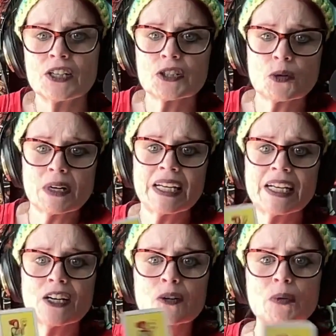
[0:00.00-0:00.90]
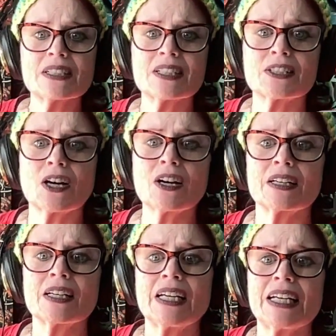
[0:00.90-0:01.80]
So here we
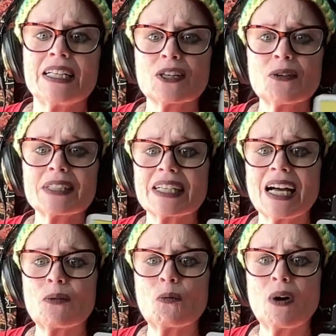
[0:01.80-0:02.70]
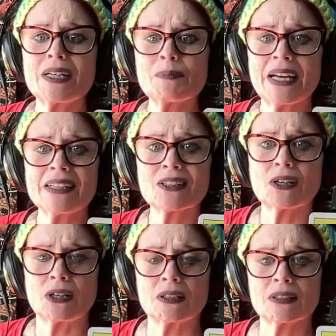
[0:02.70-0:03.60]
start. He's only got one
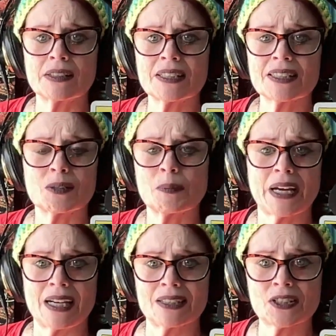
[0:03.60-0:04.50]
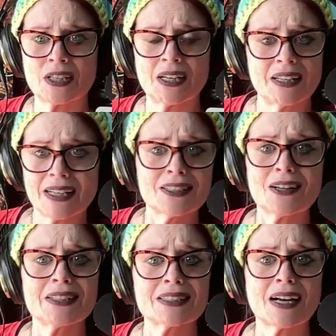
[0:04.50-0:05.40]
pentacle, this little page. That's
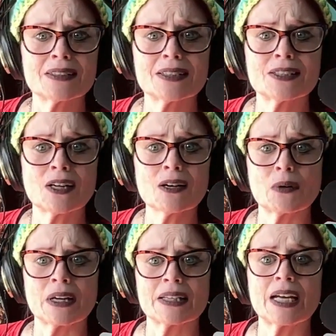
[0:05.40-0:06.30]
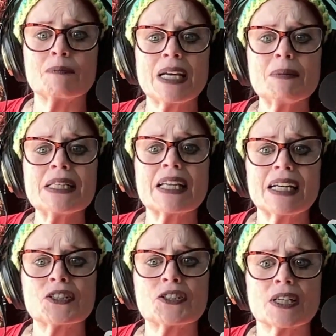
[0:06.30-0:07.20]
all he's got to start with. And maybe
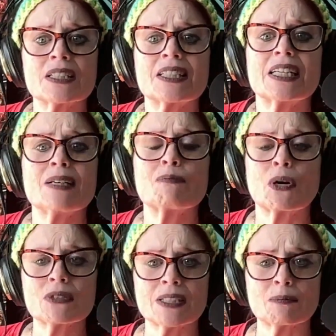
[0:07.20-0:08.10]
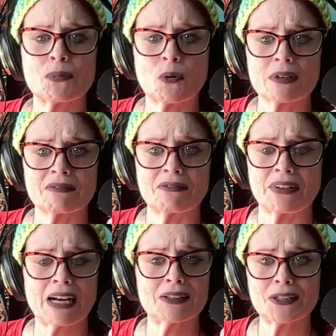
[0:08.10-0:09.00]
that's just the most important
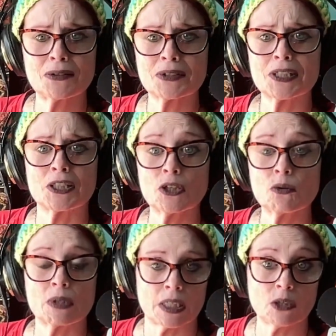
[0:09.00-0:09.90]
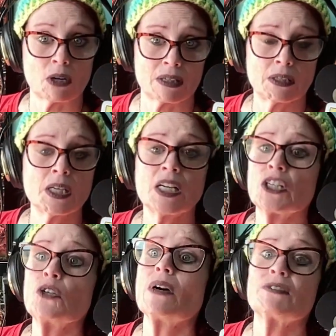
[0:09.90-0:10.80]
value to you that
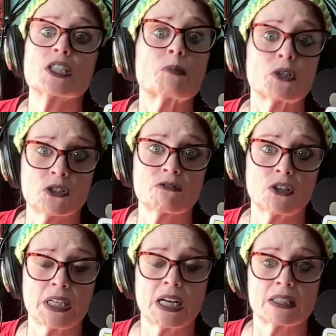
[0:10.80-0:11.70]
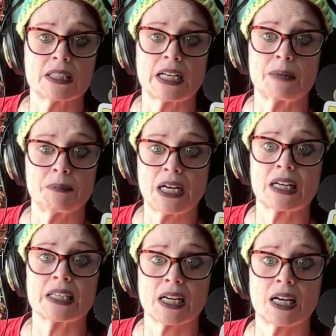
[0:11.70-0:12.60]
you have just put your foot down and said, I'm
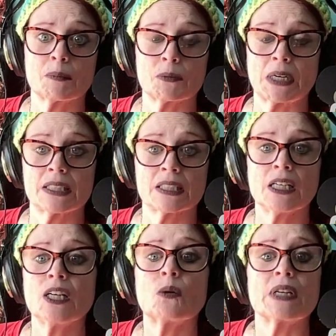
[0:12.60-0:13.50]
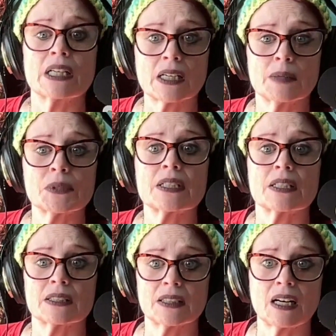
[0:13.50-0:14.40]
not going to compromise when it comes
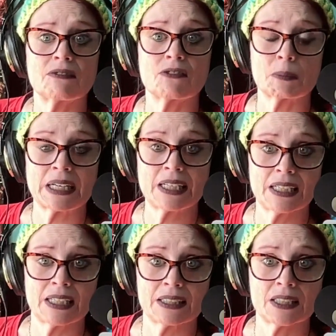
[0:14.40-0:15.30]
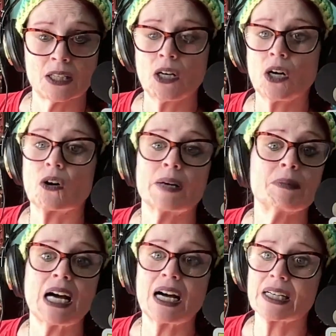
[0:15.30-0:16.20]
to the love for my kids, or
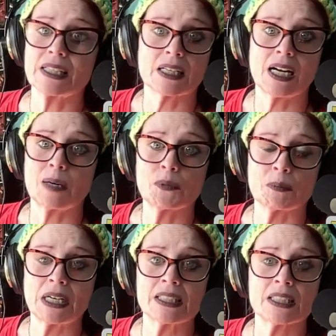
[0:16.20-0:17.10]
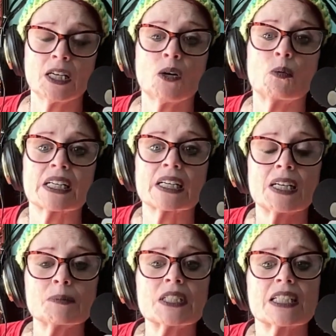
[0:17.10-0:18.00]
I'm not going to compromise when it
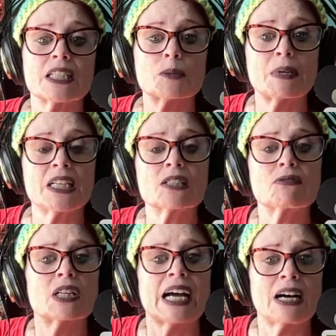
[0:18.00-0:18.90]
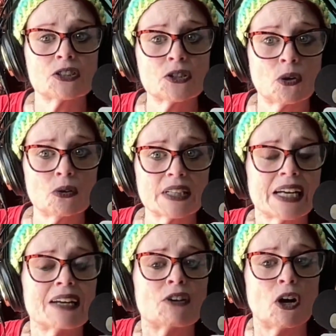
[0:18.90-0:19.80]
comes to this peaceful household that
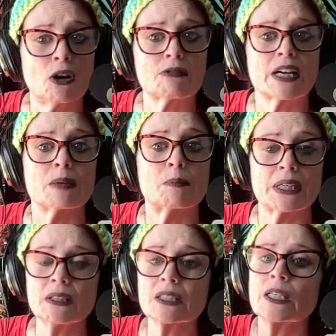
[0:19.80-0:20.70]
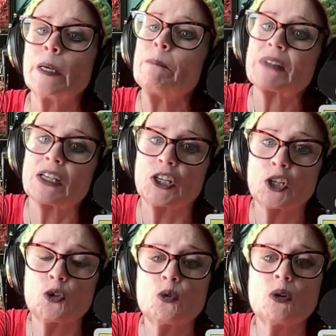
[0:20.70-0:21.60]
I have already built.
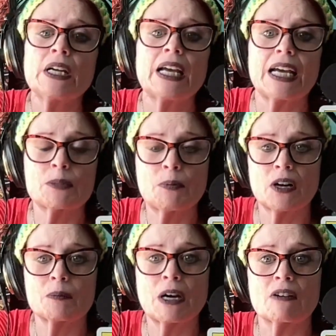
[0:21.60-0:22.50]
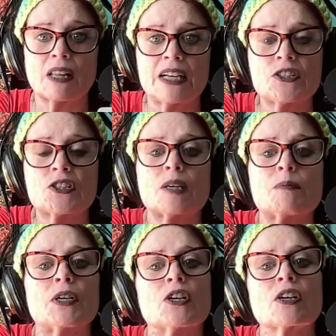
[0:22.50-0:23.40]
You, as part of my
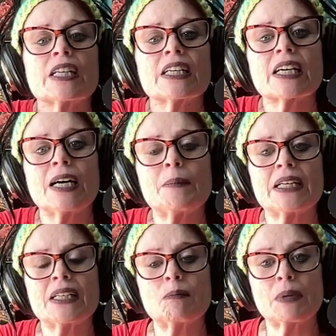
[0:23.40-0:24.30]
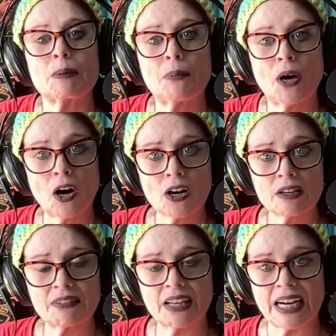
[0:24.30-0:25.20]
relationship, you're going to come in and be
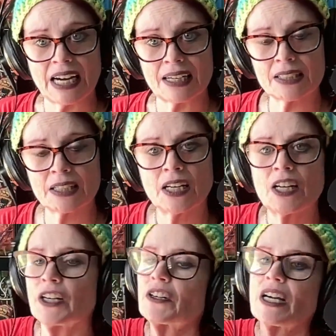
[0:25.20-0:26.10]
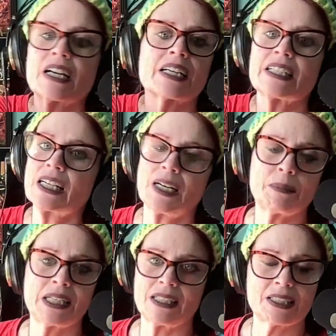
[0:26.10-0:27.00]
part of that. You're not going to
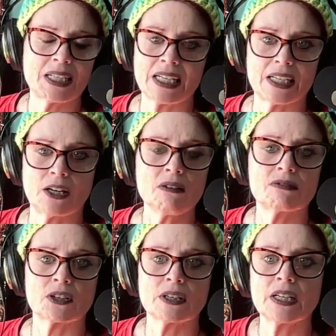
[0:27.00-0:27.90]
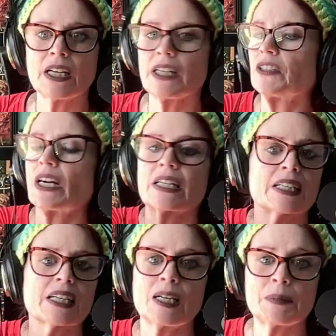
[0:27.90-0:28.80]
come in and take it over. You're not
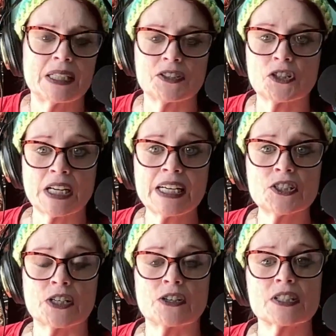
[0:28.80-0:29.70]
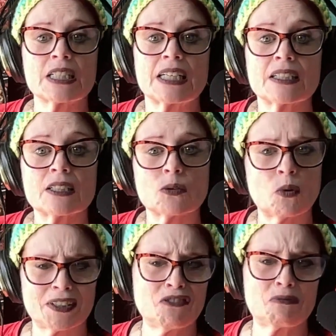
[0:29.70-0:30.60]
going to come in and change it or say, this,
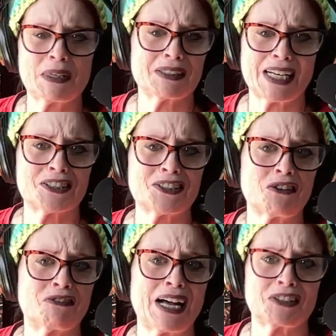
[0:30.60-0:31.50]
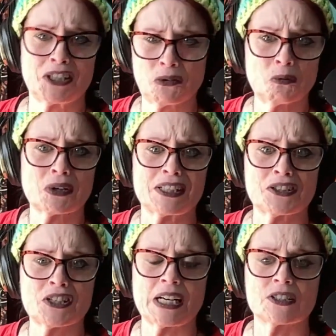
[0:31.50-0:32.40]
what you've built has no value. We're going to
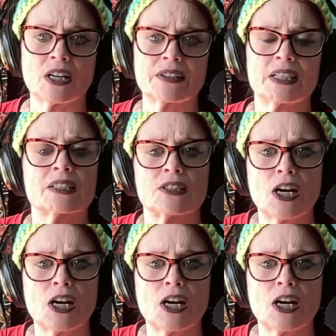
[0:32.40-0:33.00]
change all this.